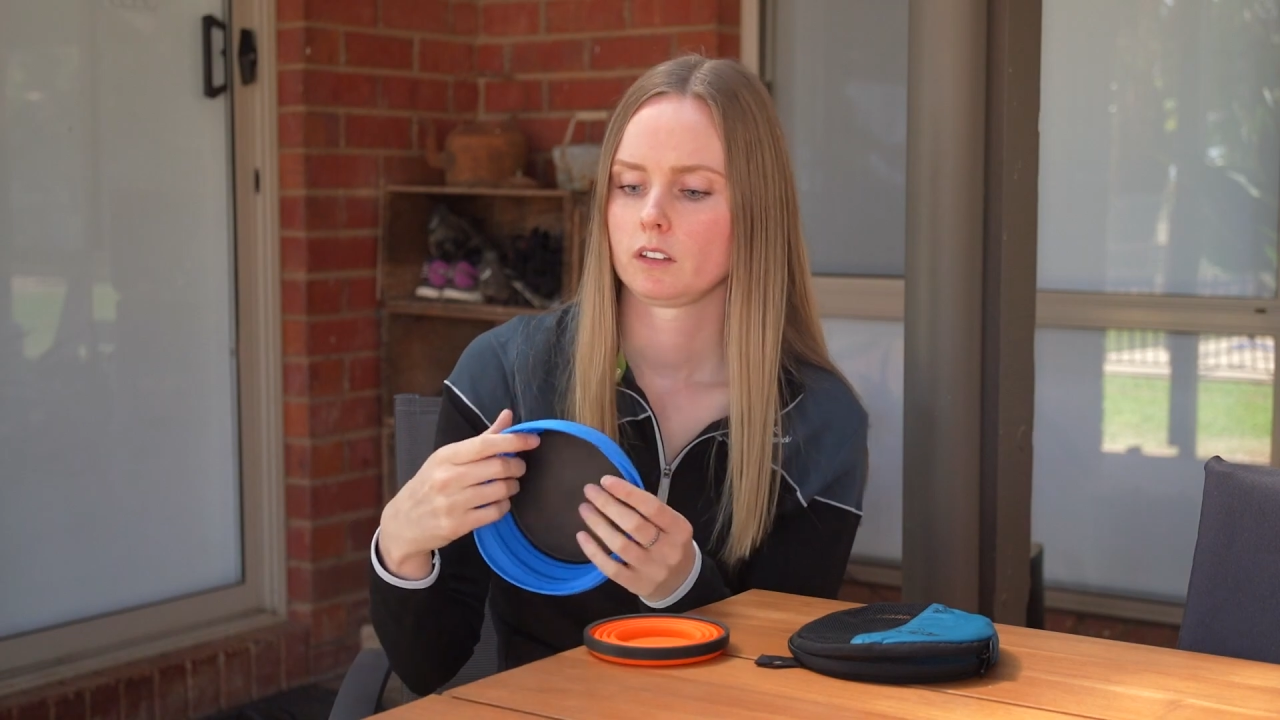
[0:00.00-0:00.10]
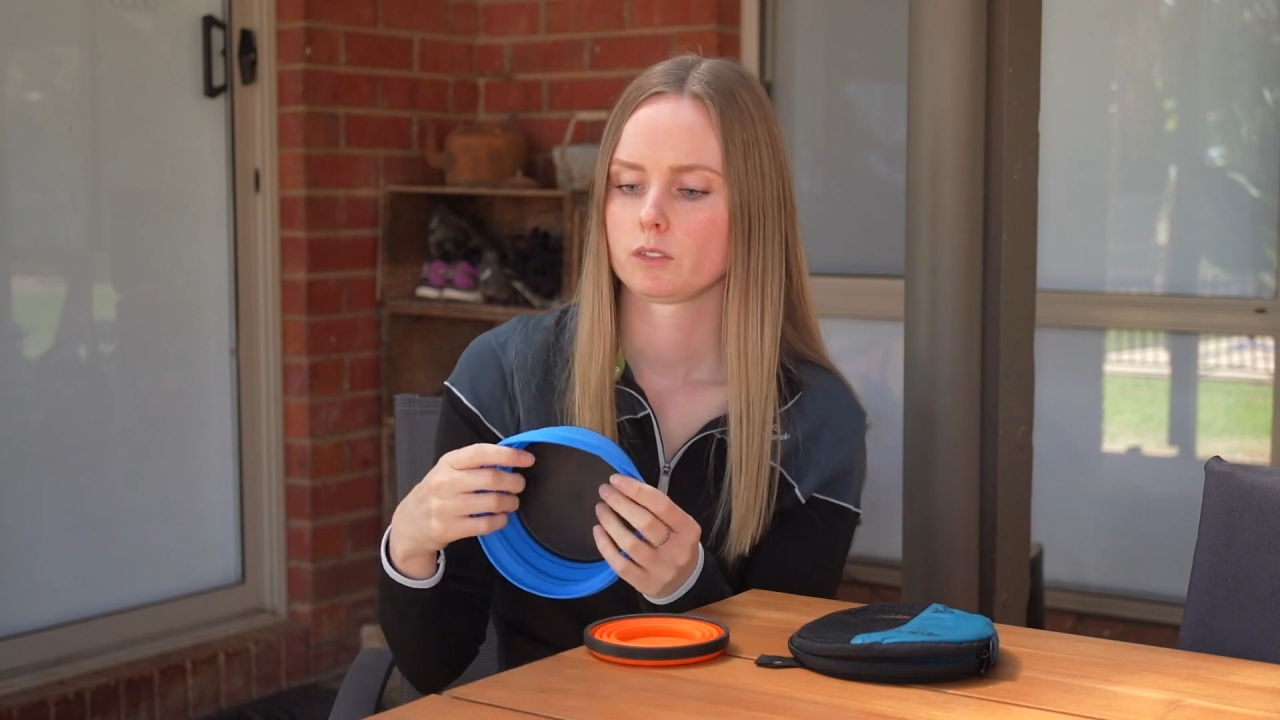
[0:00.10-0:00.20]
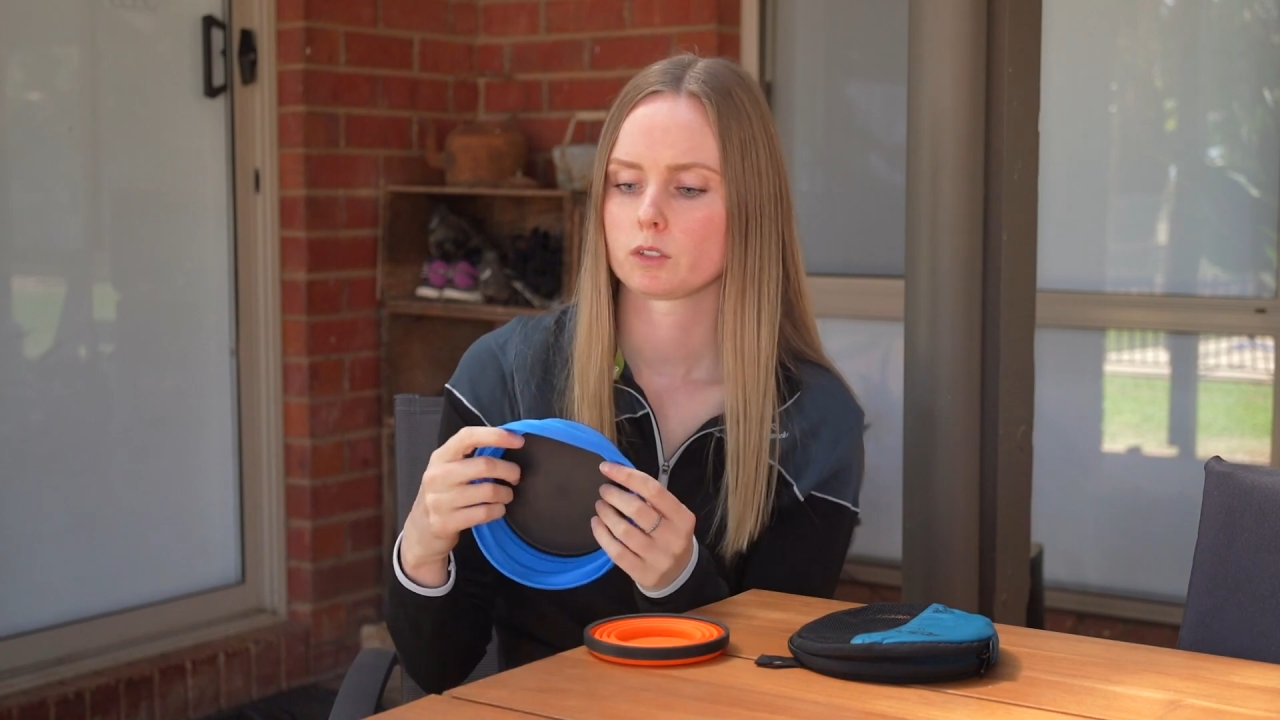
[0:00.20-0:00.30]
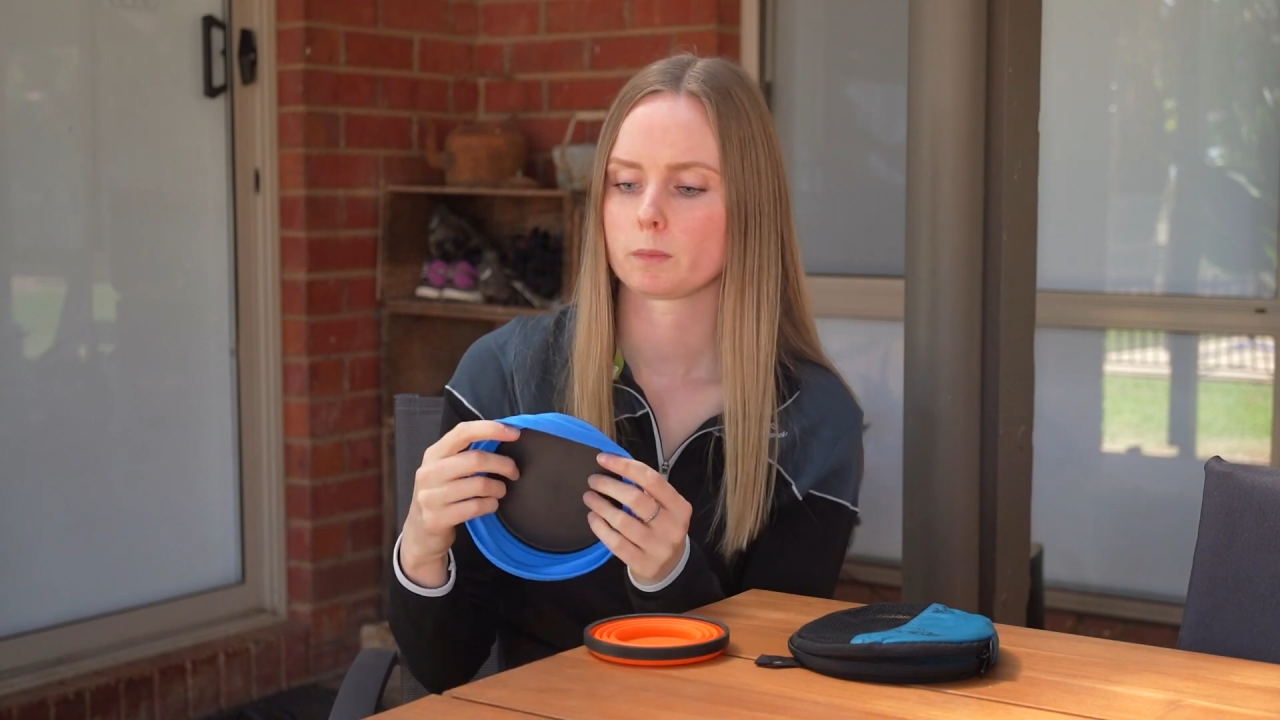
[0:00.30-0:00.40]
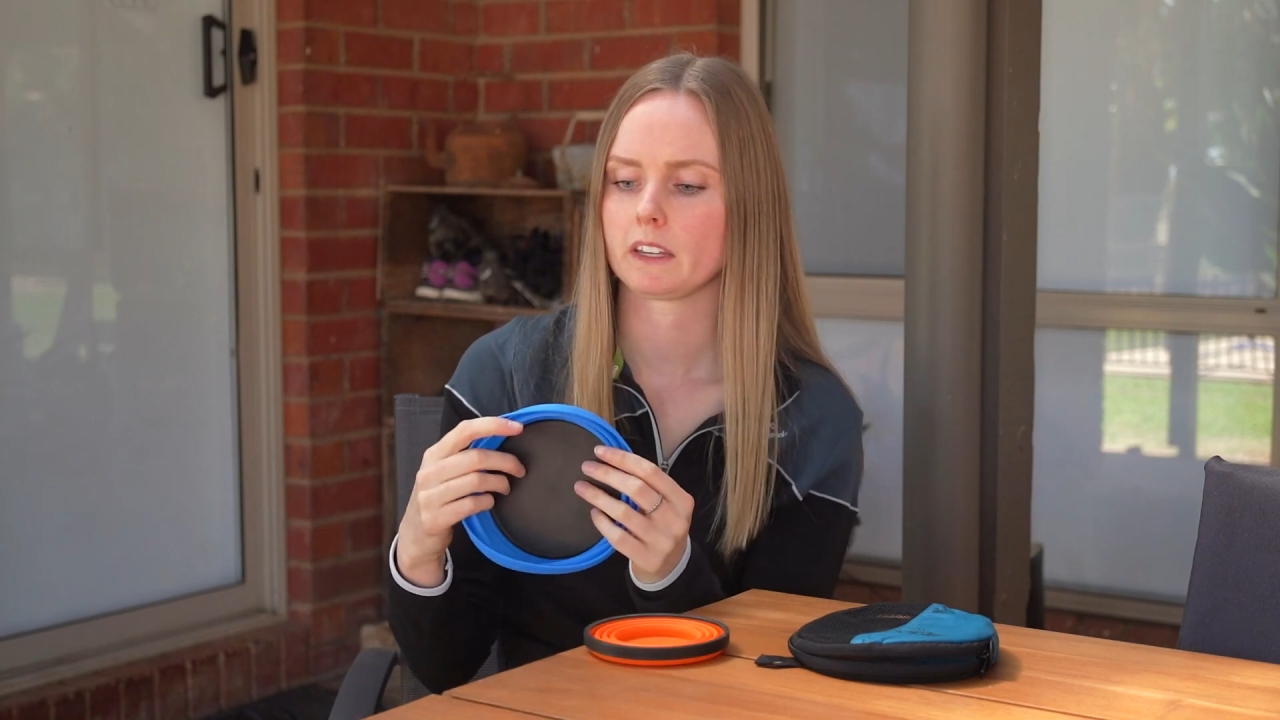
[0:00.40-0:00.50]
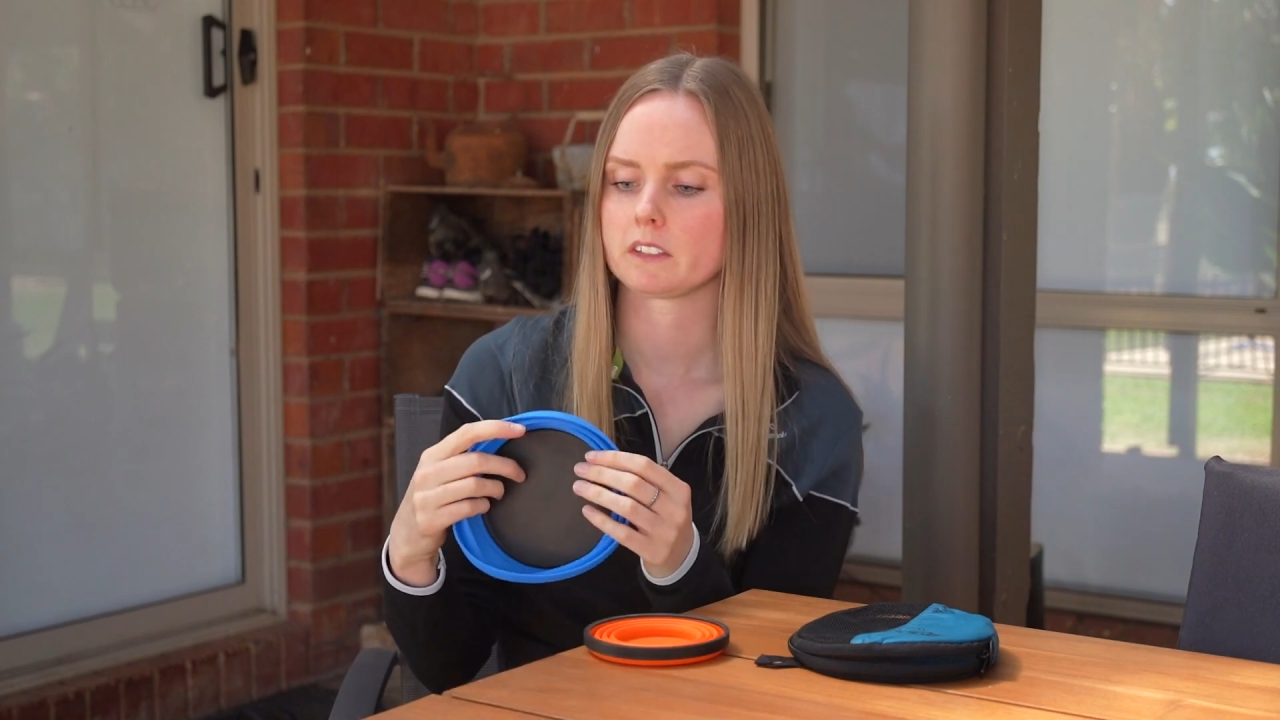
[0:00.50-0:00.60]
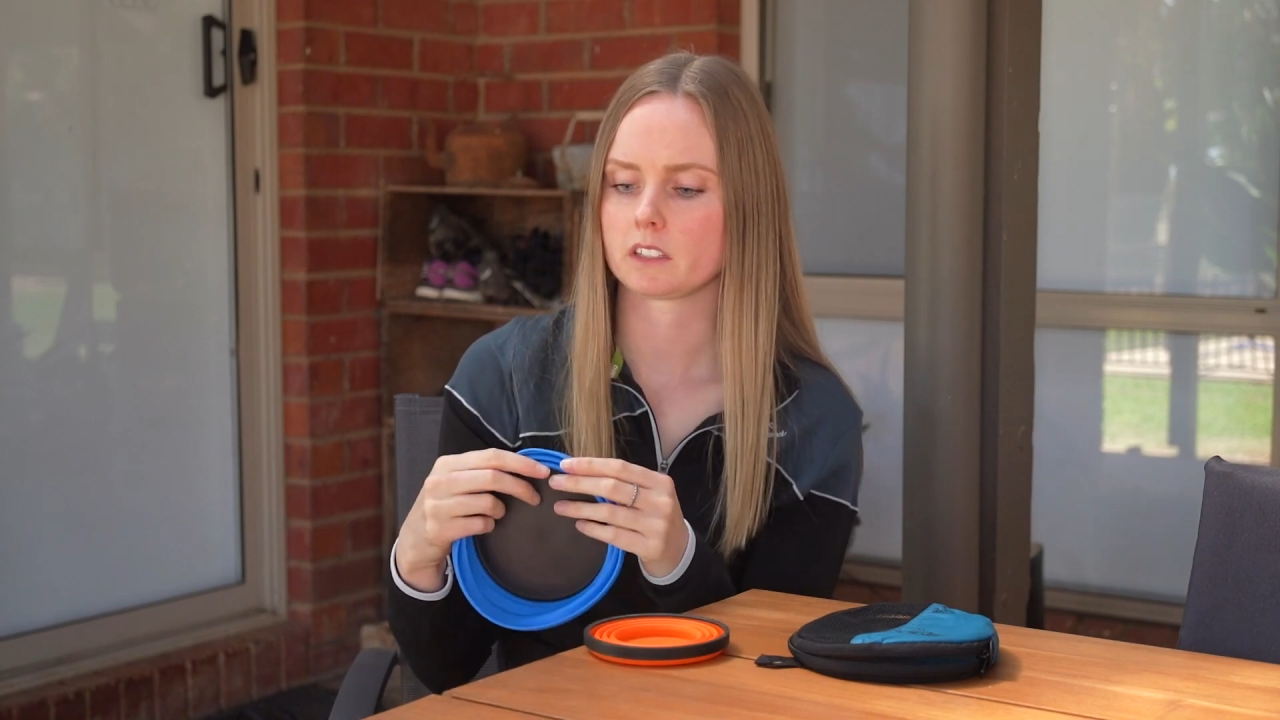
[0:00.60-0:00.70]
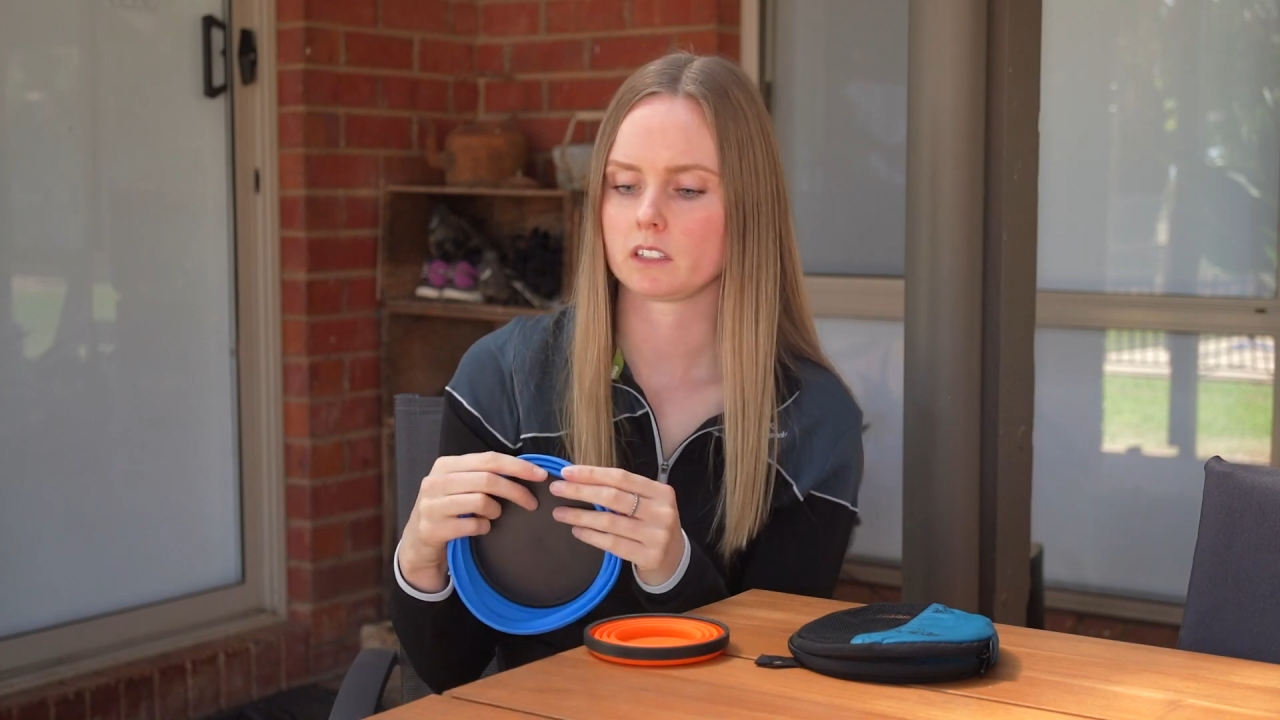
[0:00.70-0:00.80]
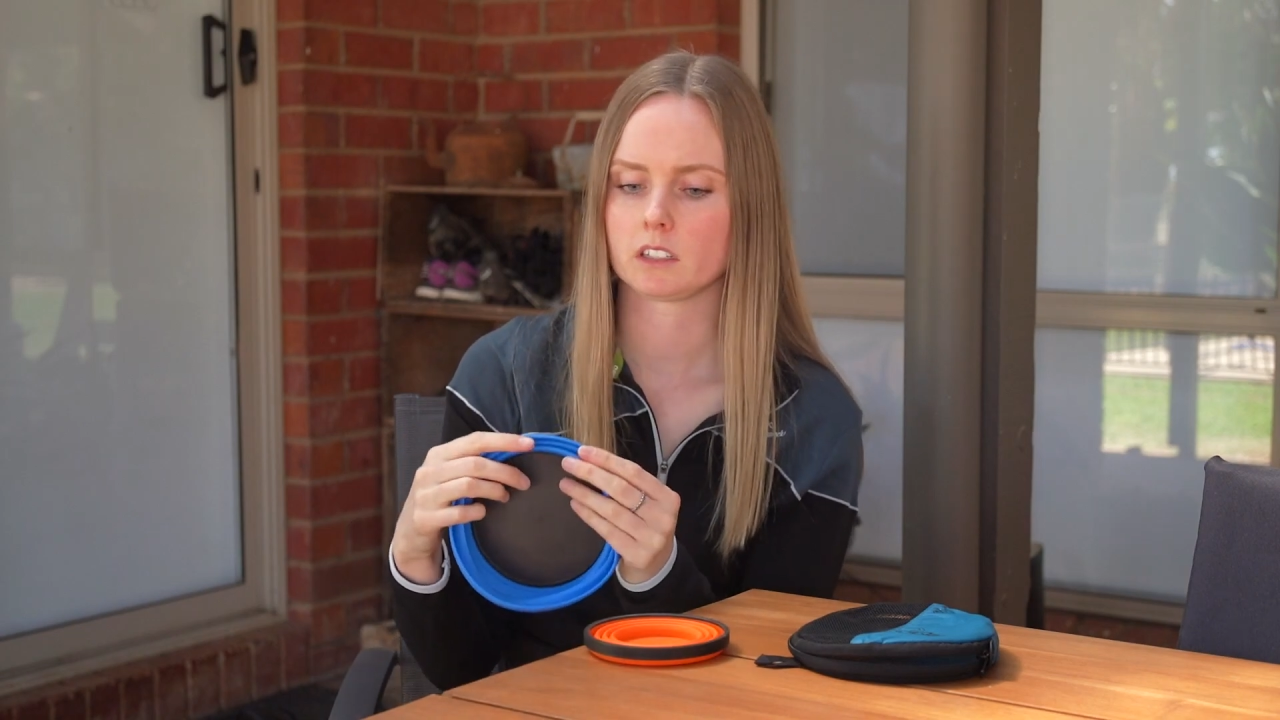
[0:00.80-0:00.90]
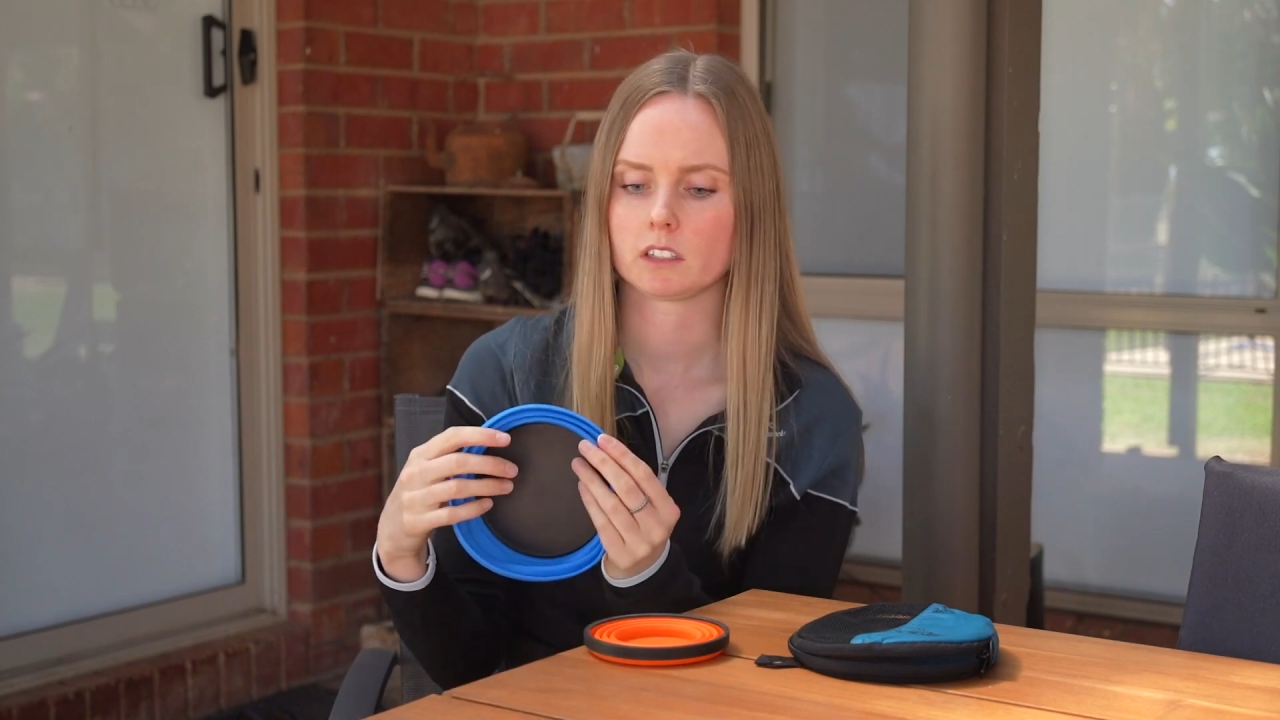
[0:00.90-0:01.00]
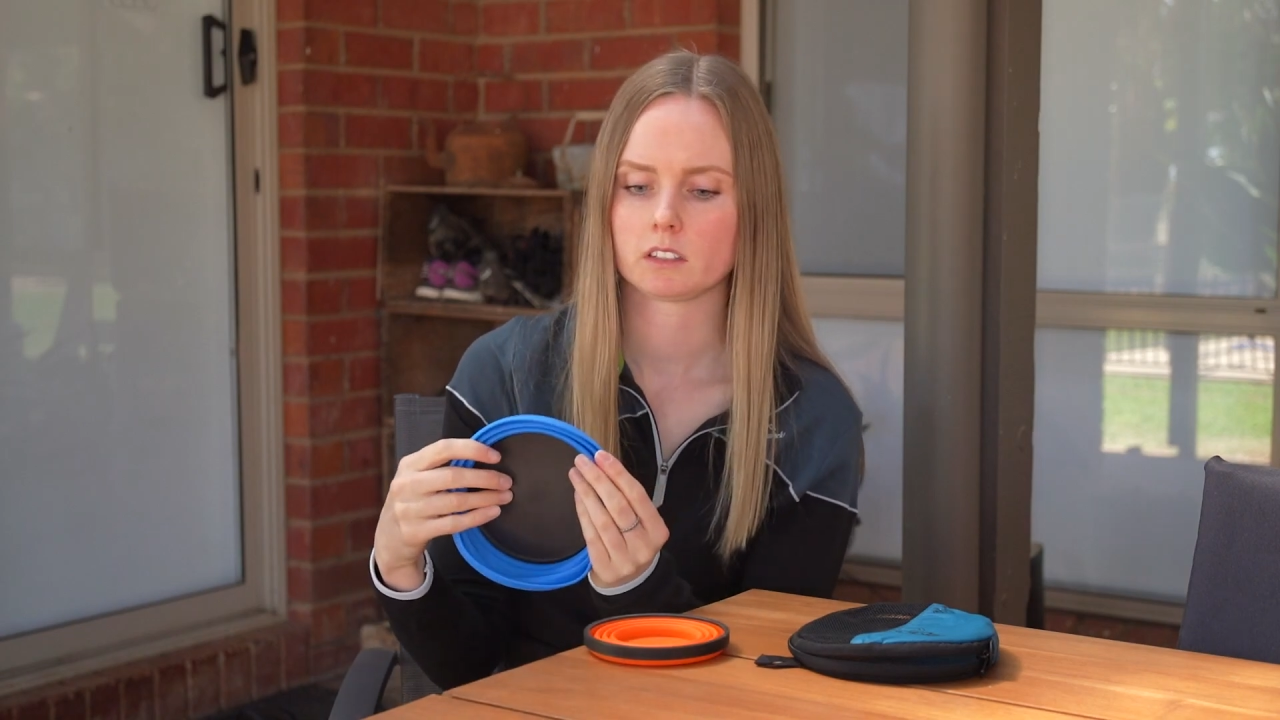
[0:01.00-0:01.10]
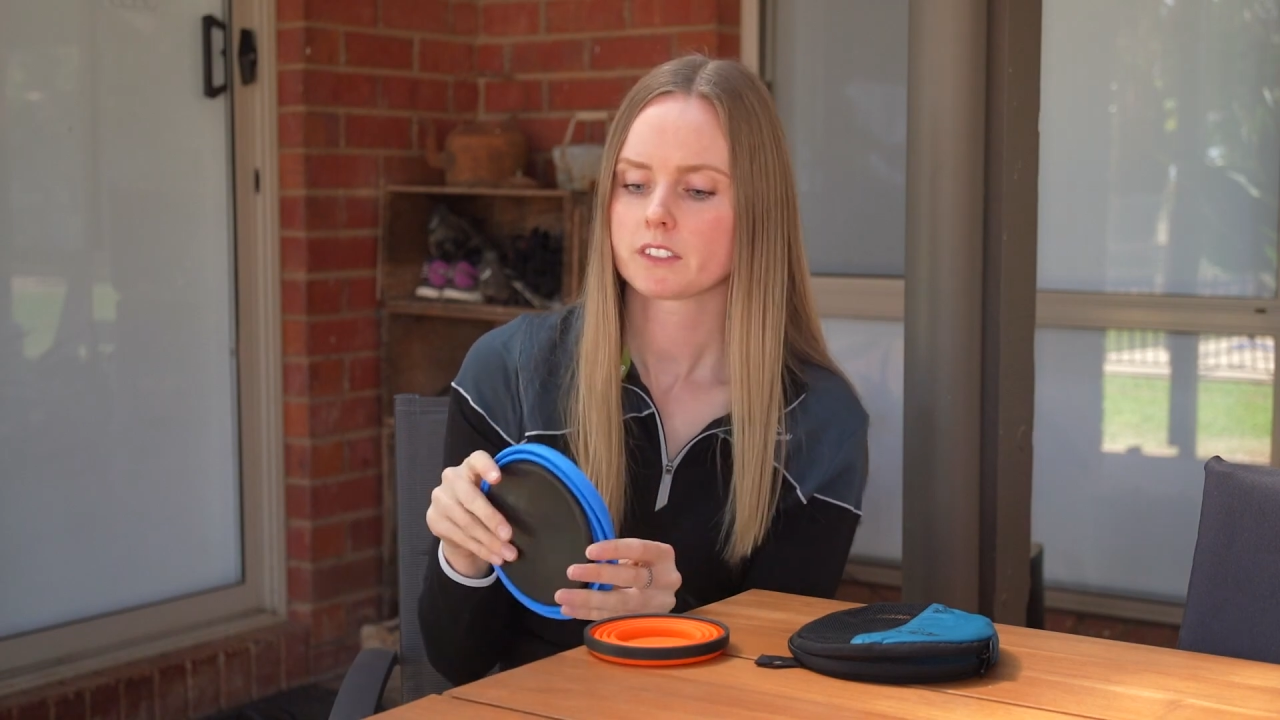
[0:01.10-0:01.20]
super easy.